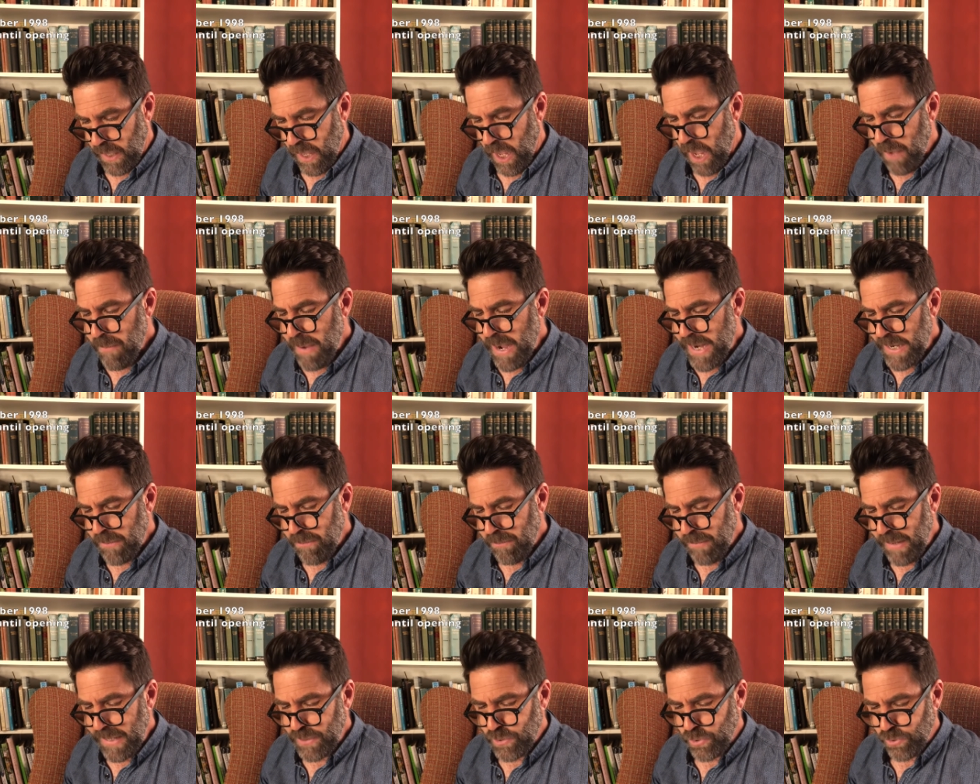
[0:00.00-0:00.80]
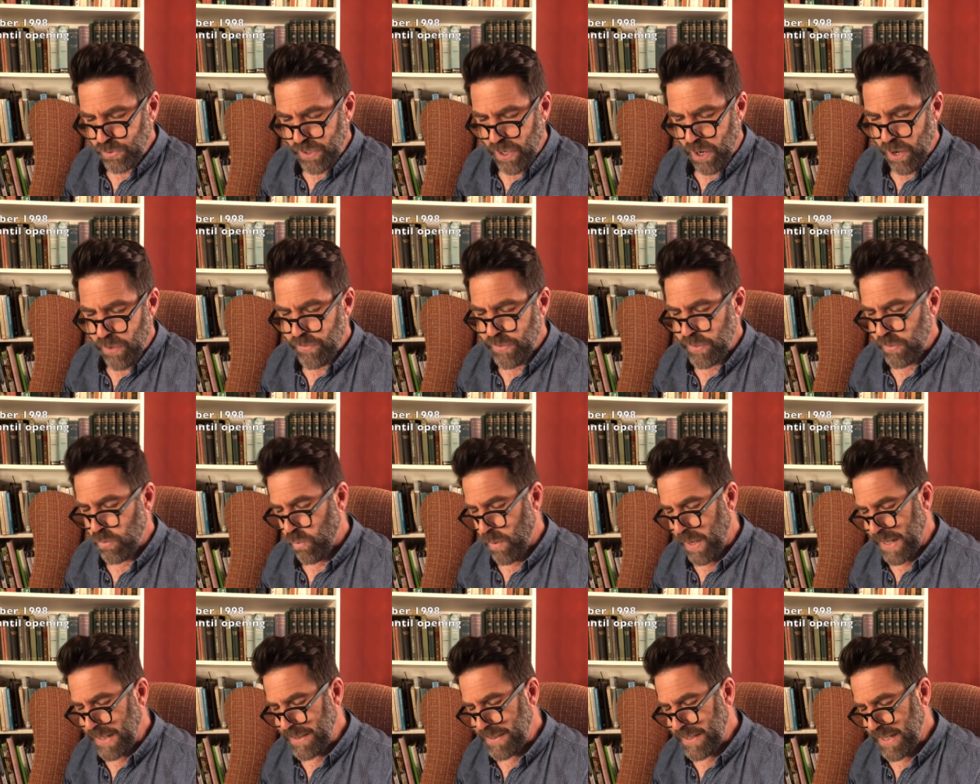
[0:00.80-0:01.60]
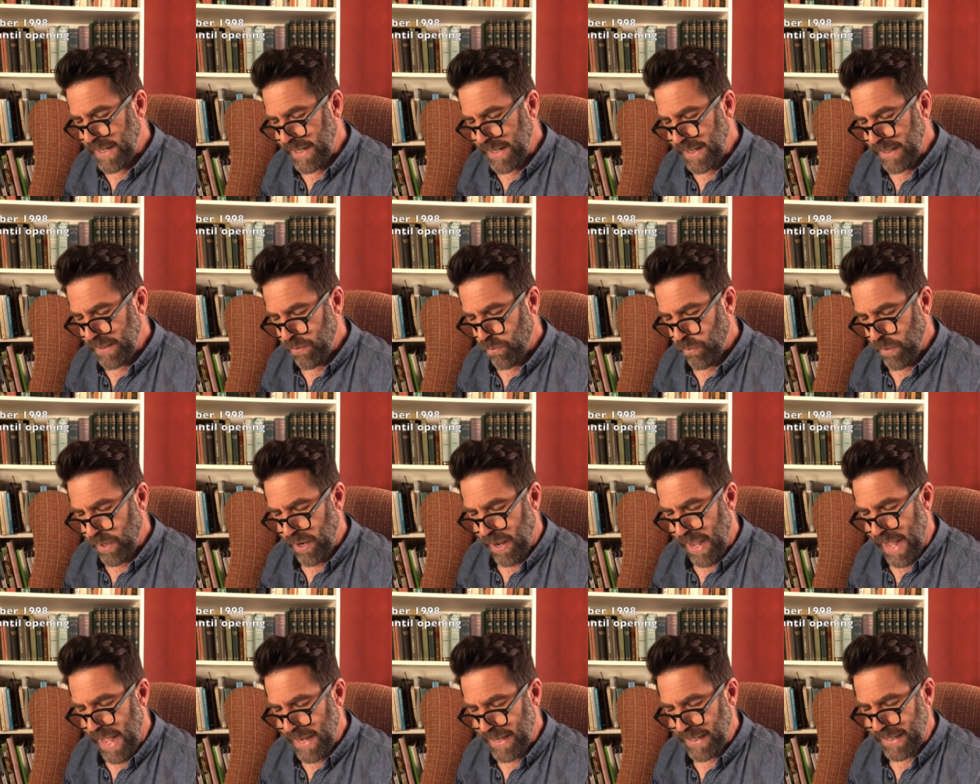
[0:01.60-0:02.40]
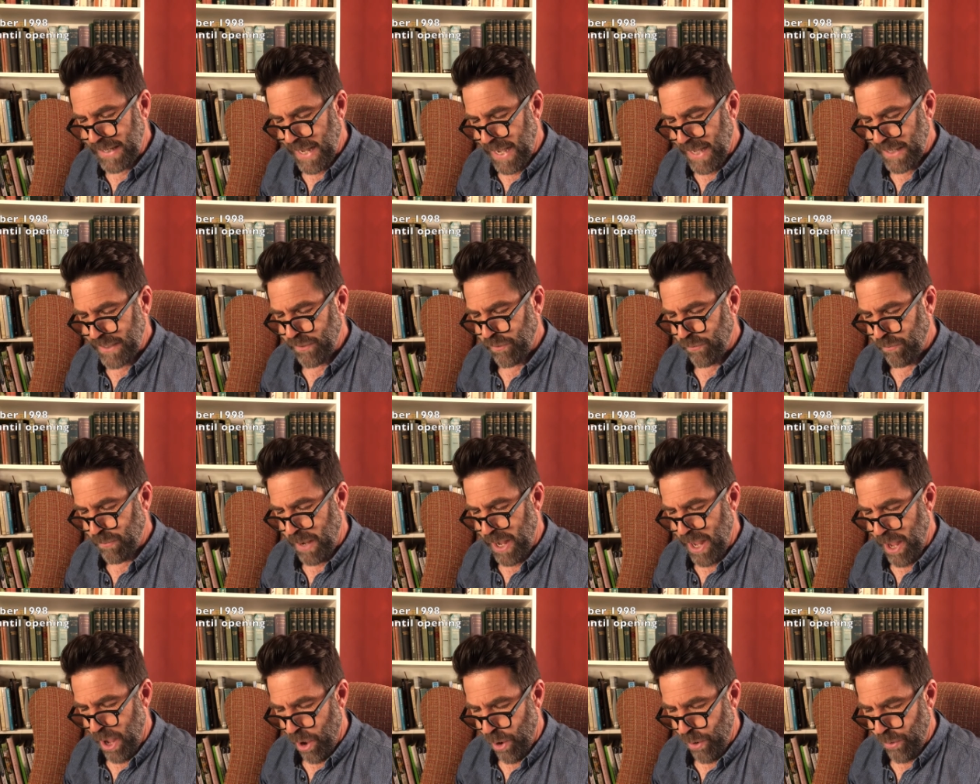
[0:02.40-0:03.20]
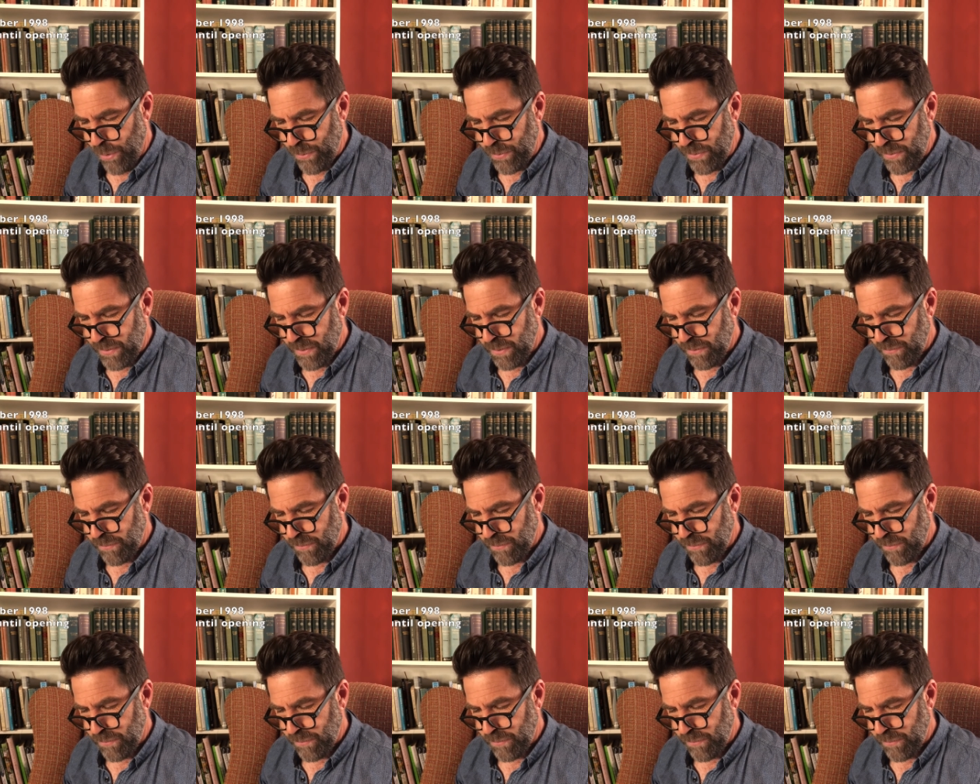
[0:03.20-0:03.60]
I made a mental note that one day, when I had a garden of my own,